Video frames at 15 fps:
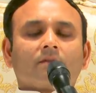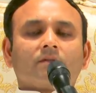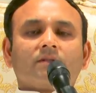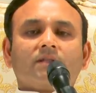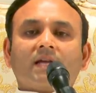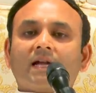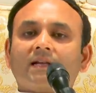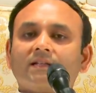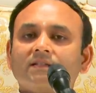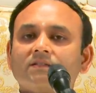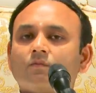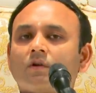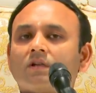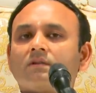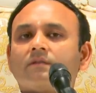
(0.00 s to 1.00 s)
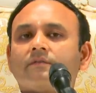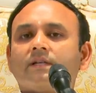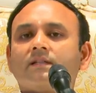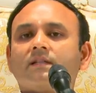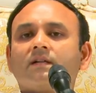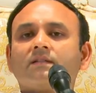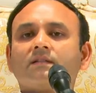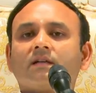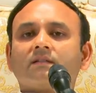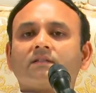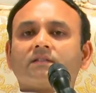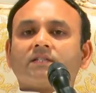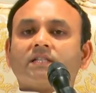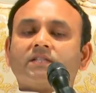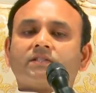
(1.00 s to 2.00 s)
So that is what
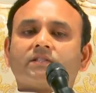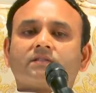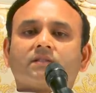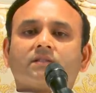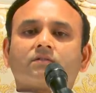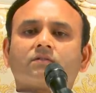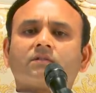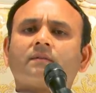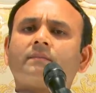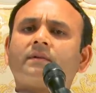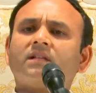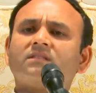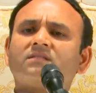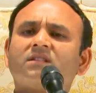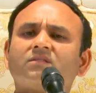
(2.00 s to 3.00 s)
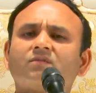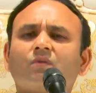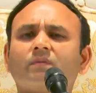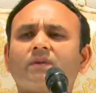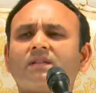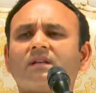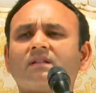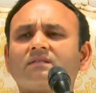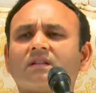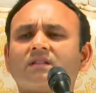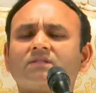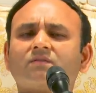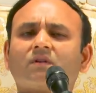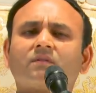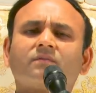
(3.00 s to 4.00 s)
Vedanta teaches us. So somebody says, no, Vedanta
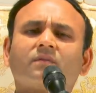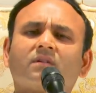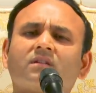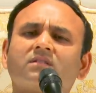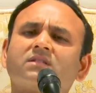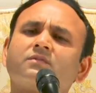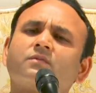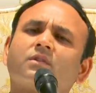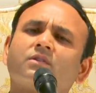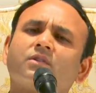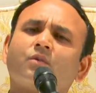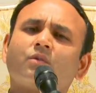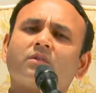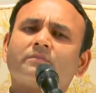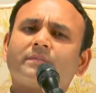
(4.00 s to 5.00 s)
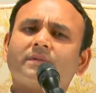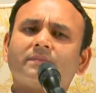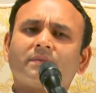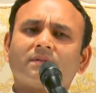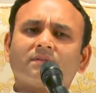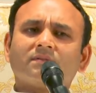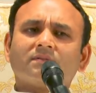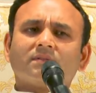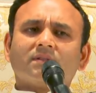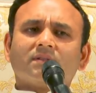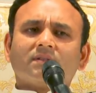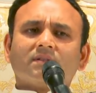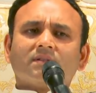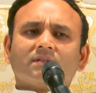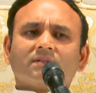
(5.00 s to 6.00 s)
is not for us, it's for the old people.
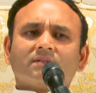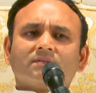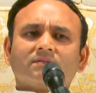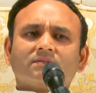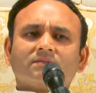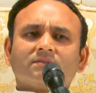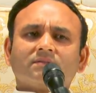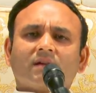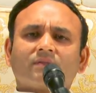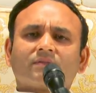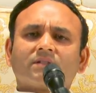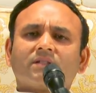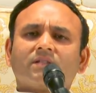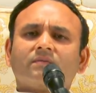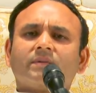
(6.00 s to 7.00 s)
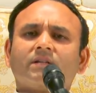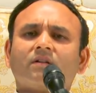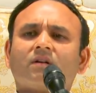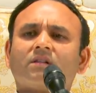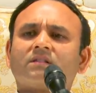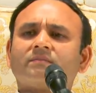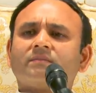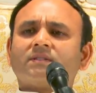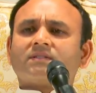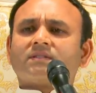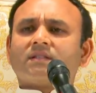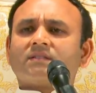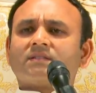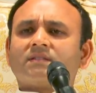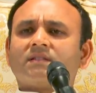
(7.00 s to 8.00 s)
After they made all the
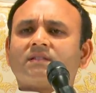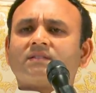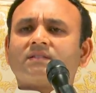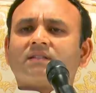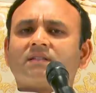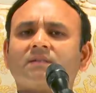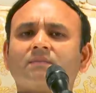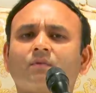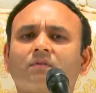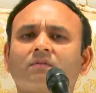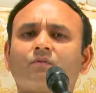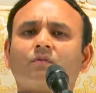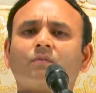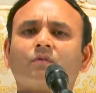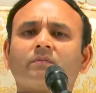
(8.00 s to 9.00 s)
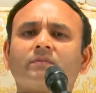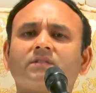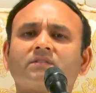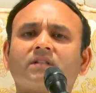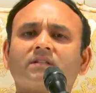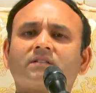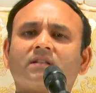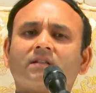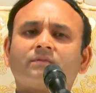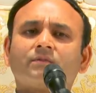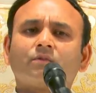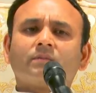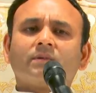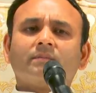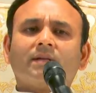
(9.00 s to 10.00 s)
mistakes and there is nothing more, no more mistakes
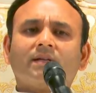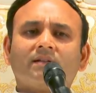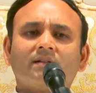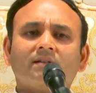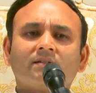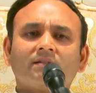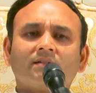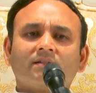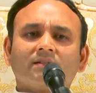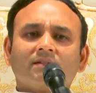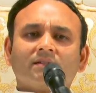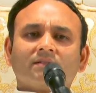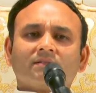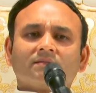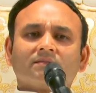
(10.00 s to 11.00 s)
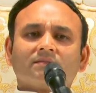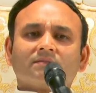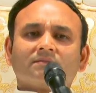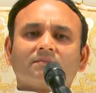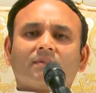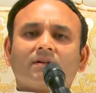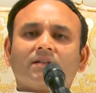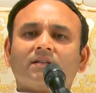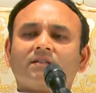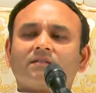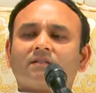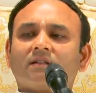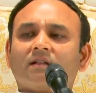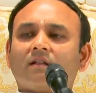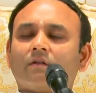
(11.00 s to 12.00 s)
left to be made. Body
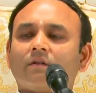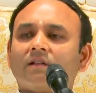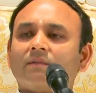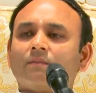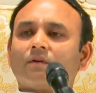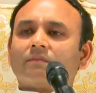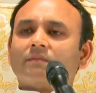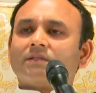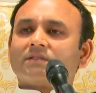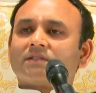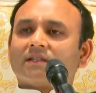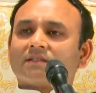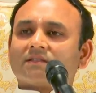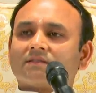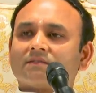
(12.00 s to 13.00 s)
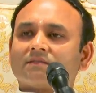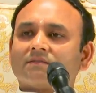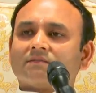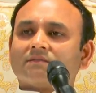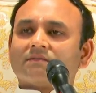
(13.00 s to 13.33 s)
doesn't allow any more mistakes.